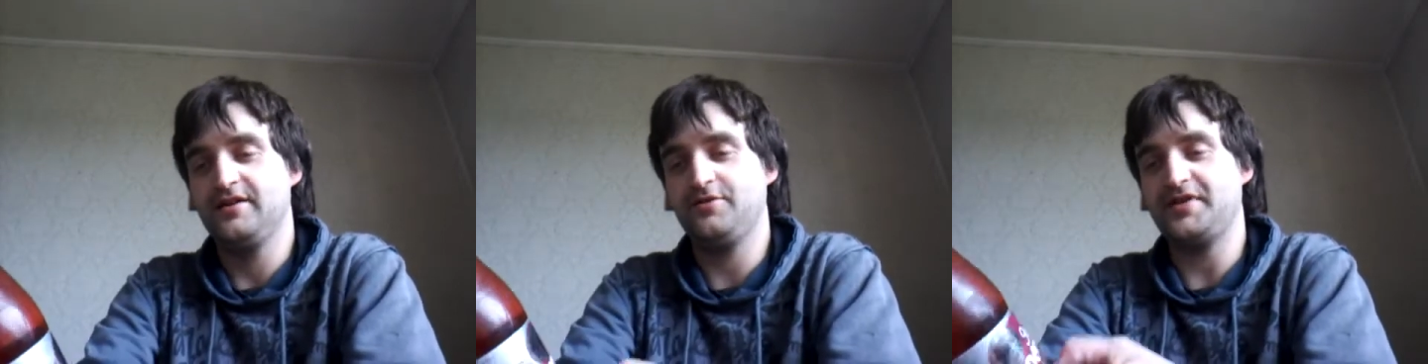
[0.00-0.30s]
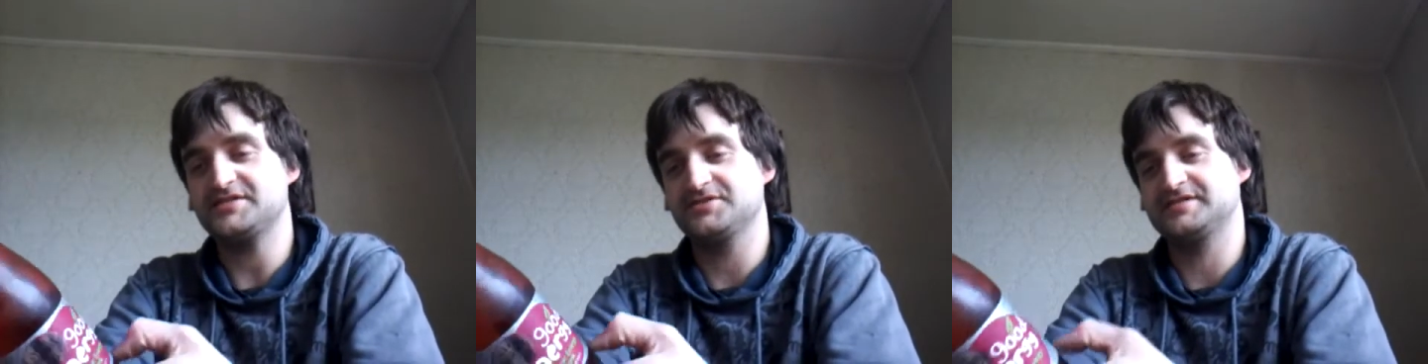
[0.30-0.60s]
all
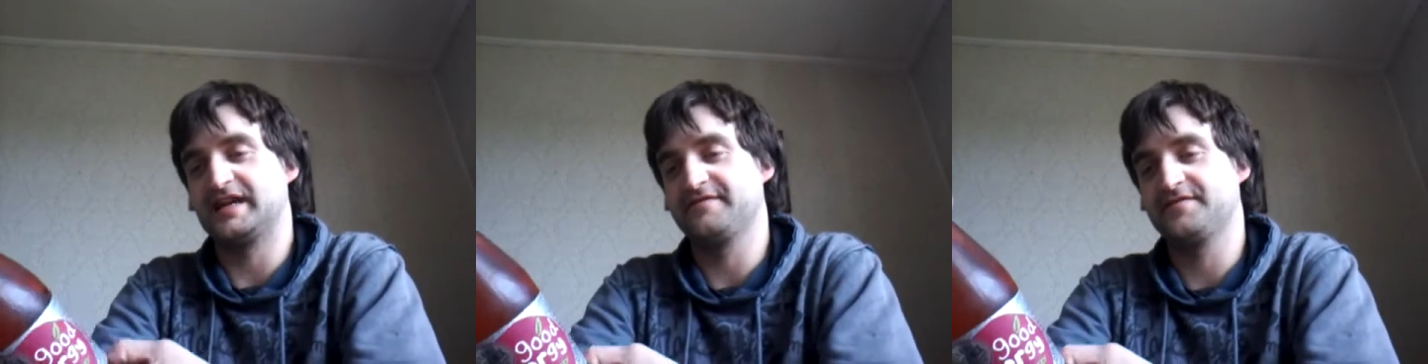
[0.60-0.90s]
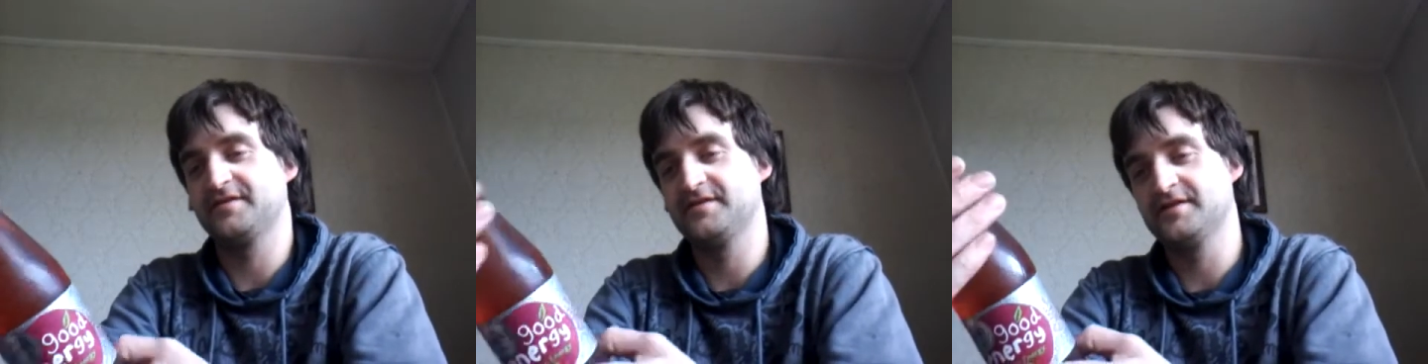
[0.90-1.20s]
that sort of
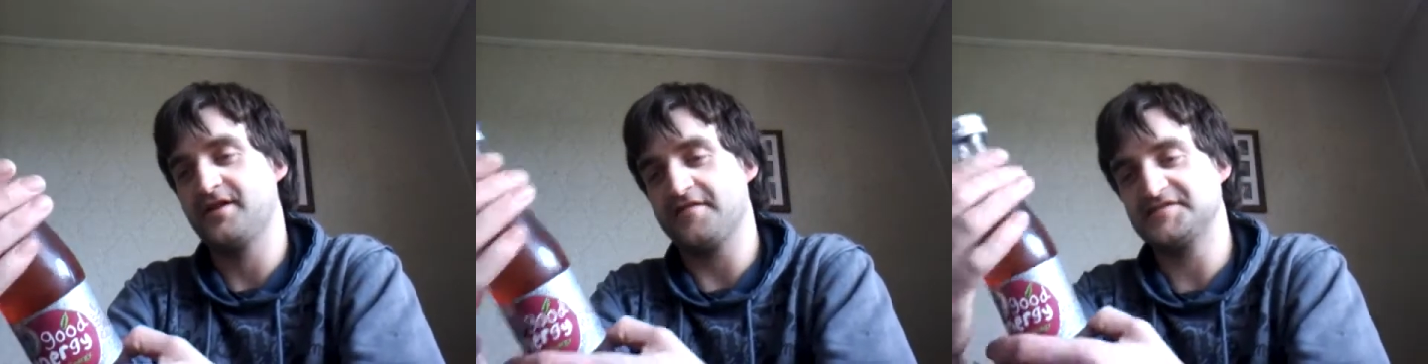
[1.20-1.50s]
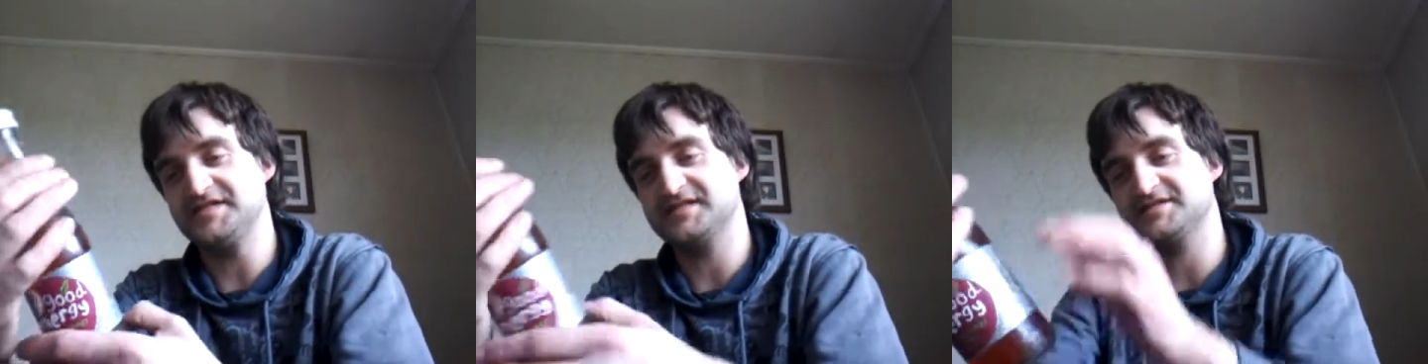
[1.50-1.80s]
stuff. I've
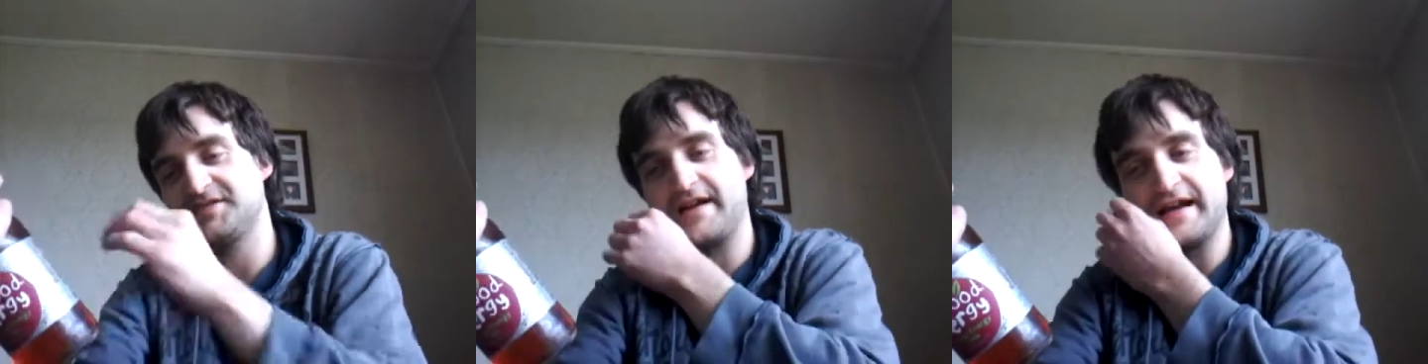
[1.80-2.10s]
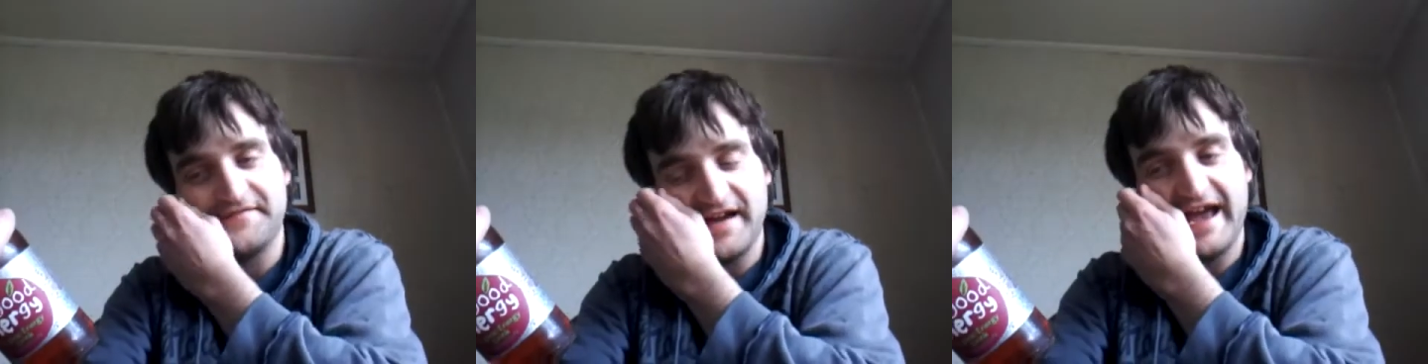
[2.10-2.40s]
seen this
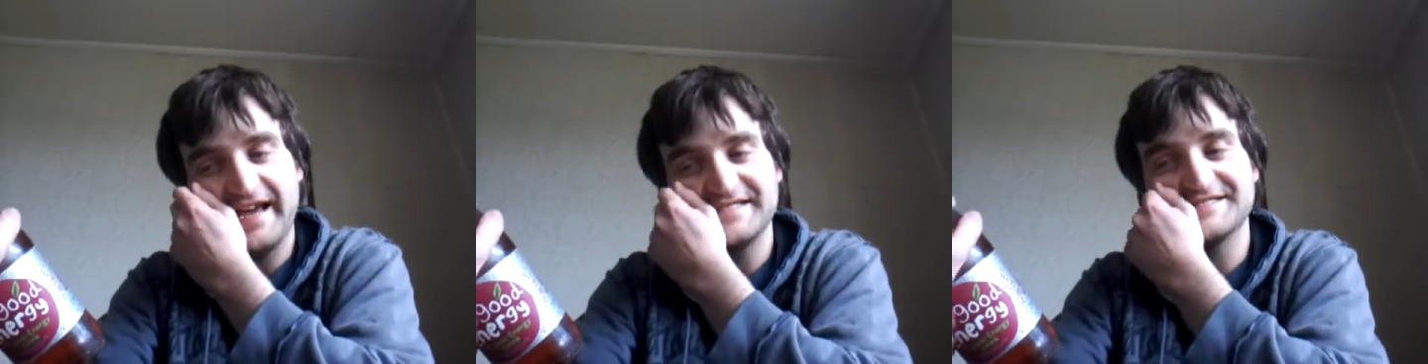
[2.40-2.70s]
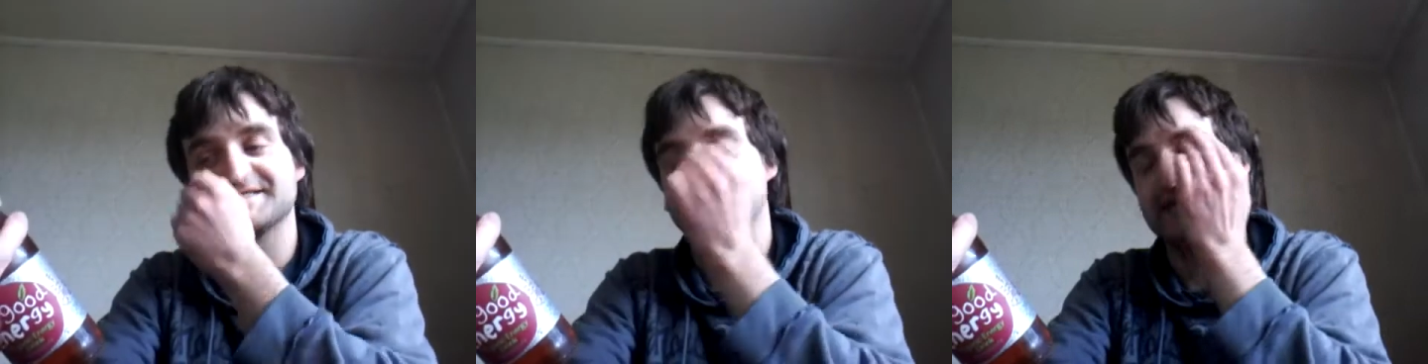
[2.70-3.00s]
around for ages